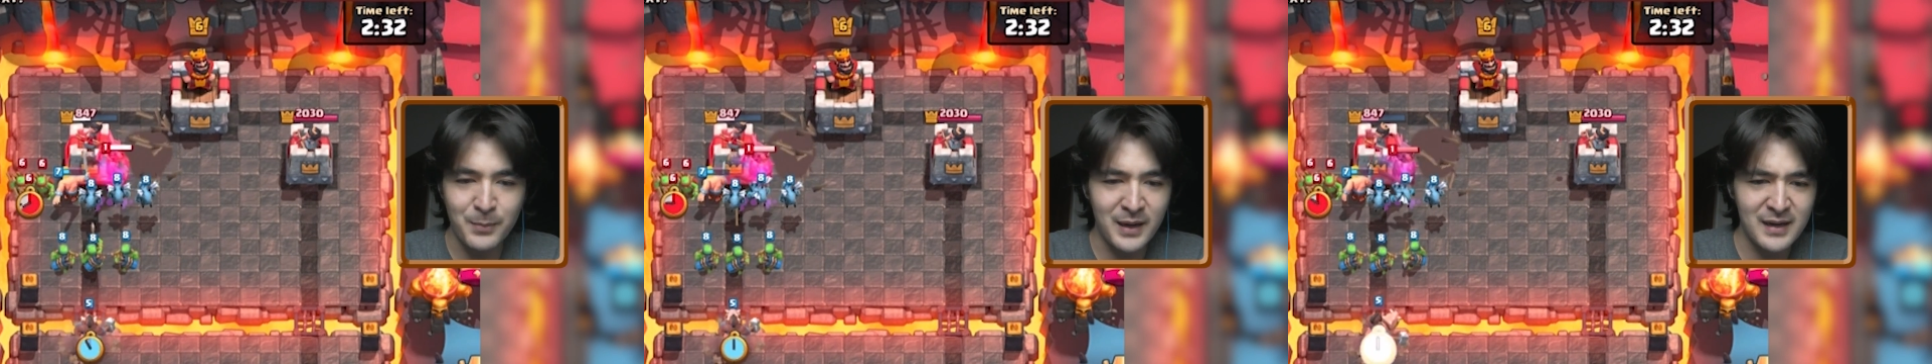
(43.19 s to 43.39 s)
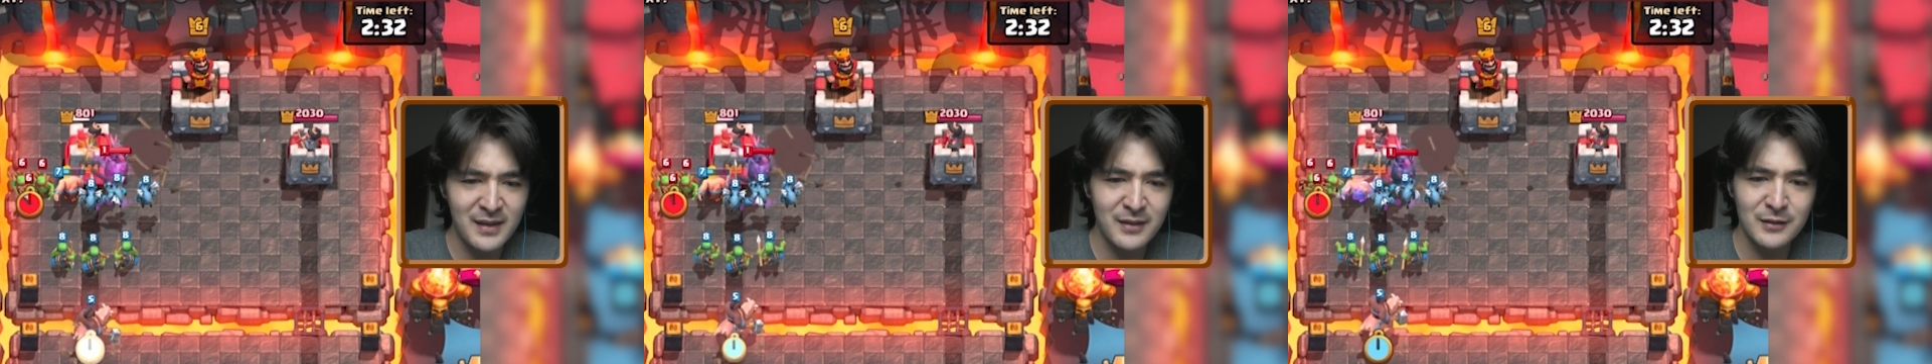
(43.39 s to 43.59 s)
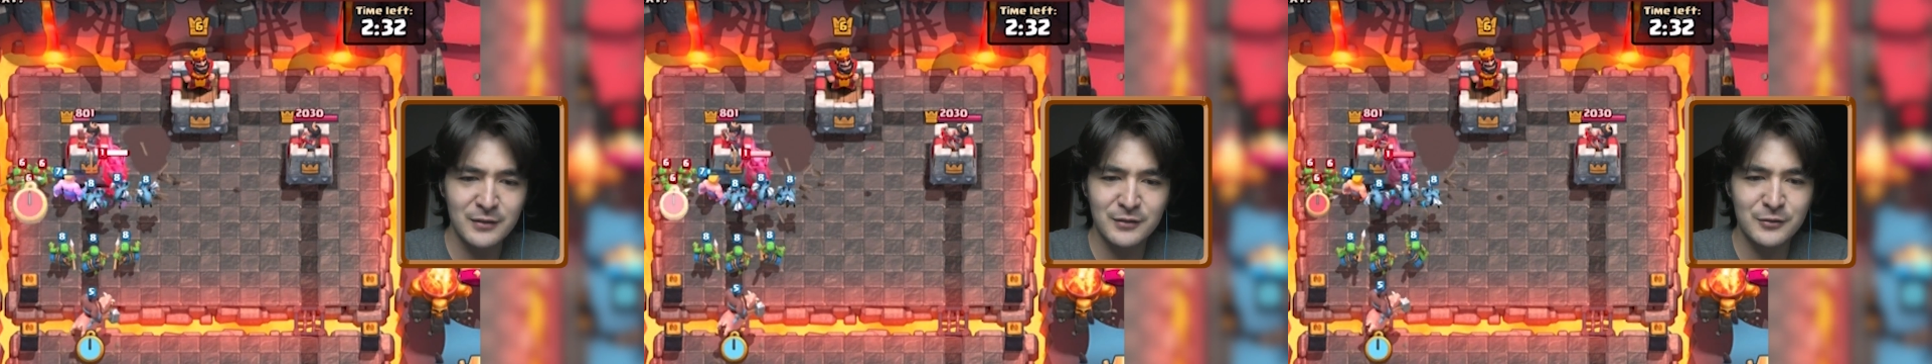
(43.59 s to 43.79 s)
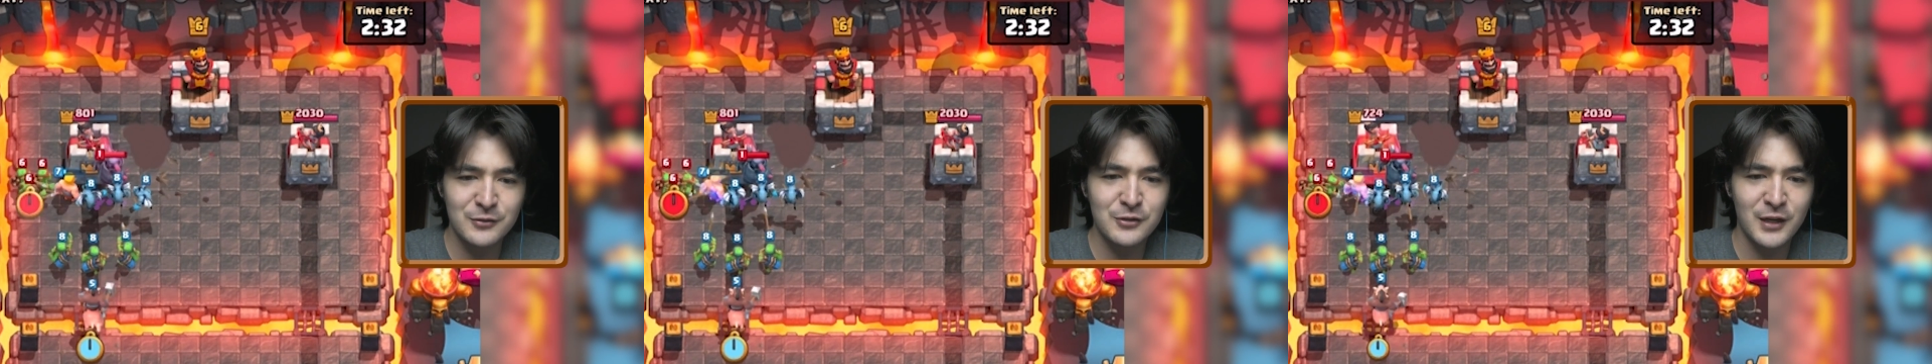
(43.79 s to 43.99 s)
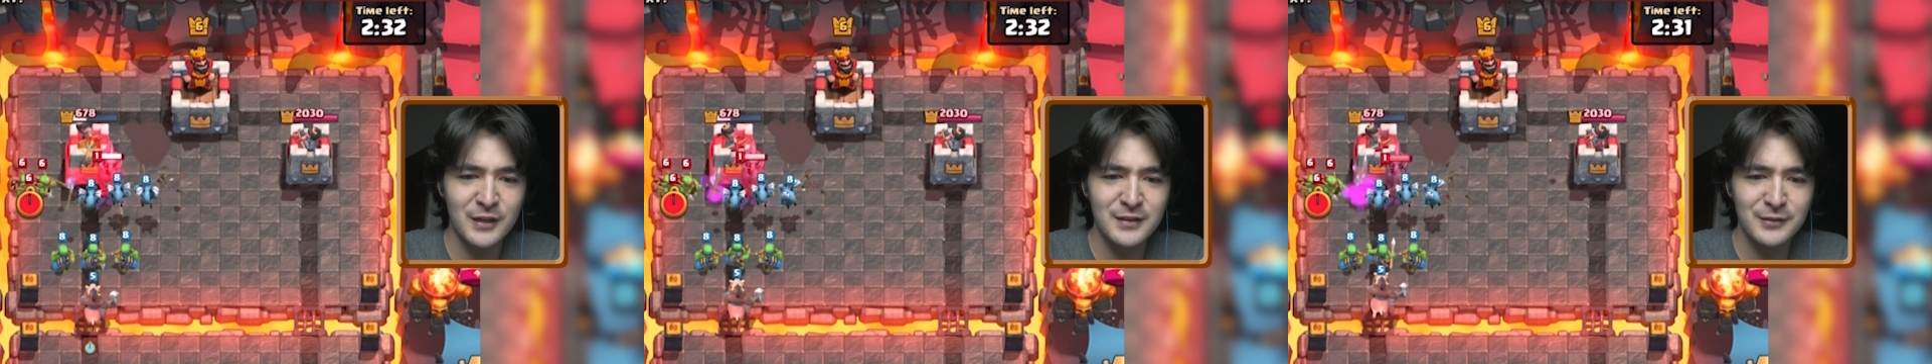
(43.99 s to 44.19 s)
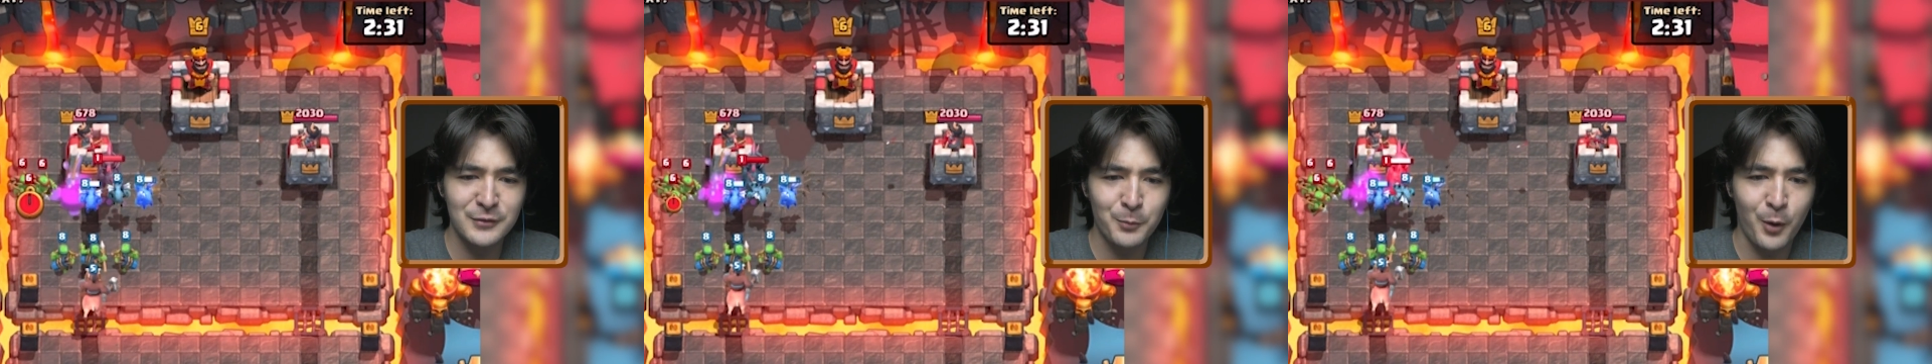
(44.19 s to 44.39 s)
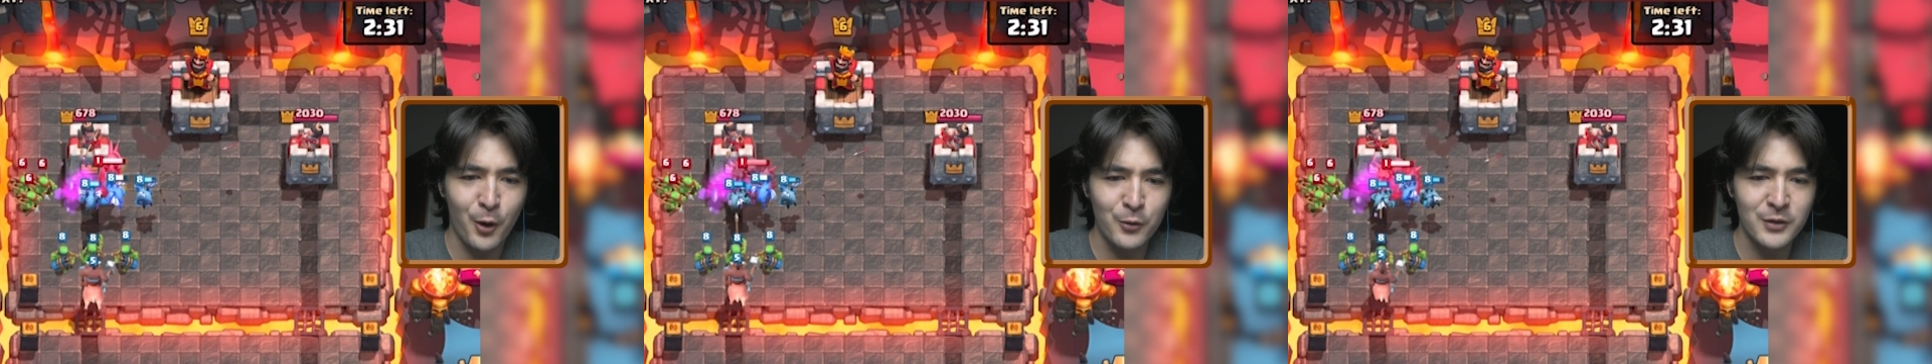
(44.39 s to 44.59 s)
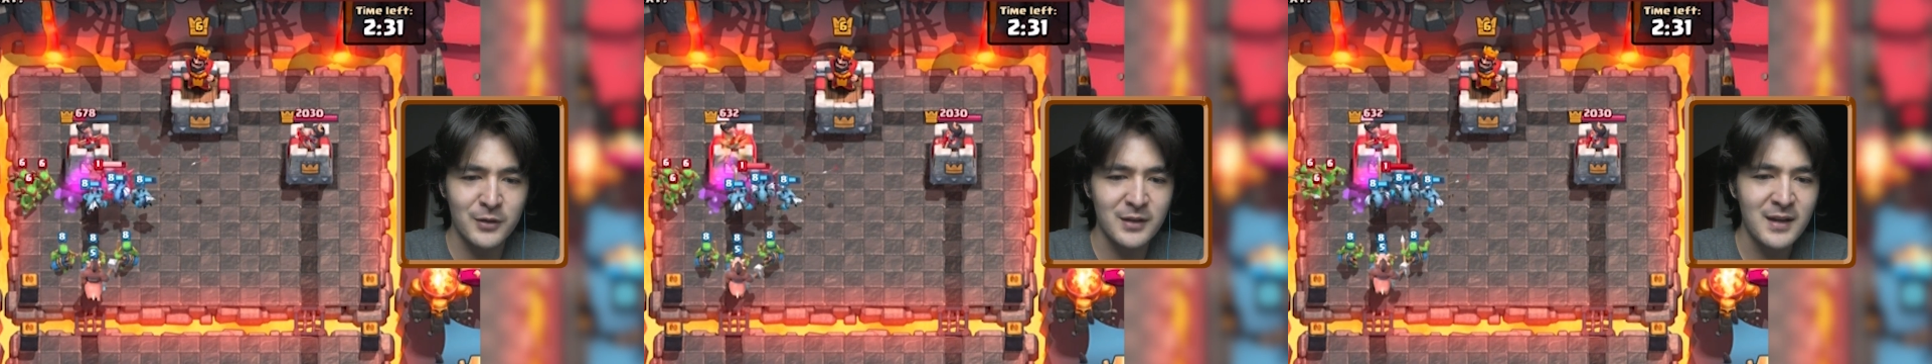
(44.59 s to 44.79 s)
by this Chinese
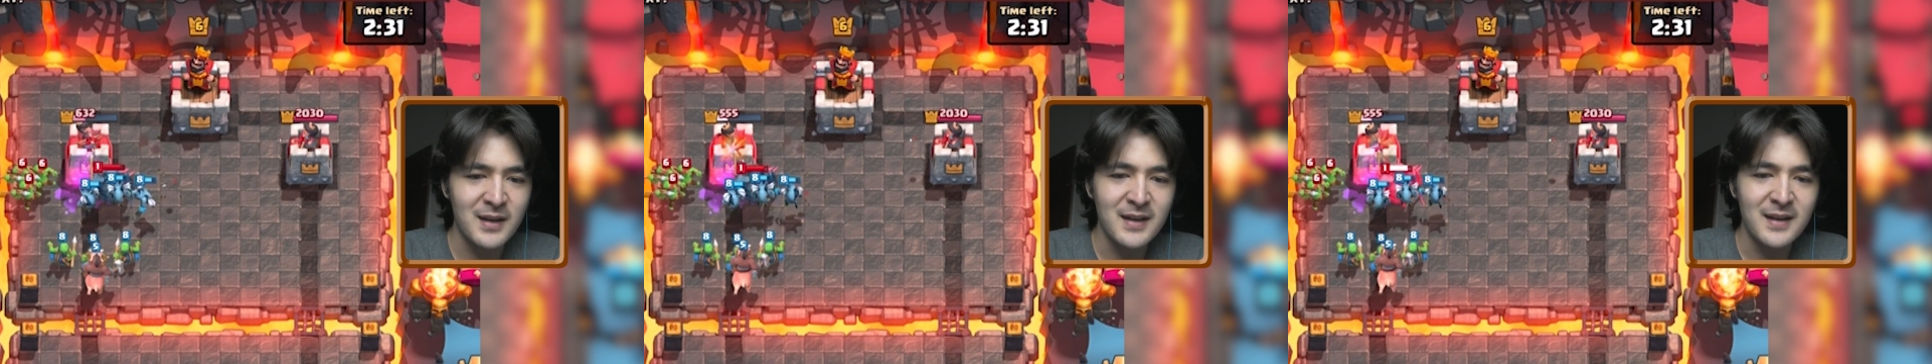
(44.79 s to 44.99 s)
opponent.